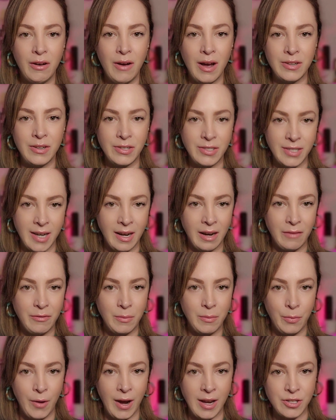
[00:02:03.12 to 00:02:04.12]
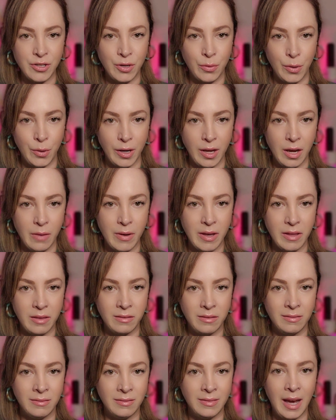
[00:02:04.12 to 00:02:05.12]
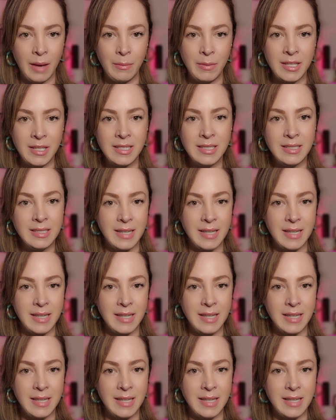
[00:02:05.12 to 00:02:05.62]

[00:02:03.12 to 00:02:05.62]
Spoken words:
understanding of the brand you're working with. That means its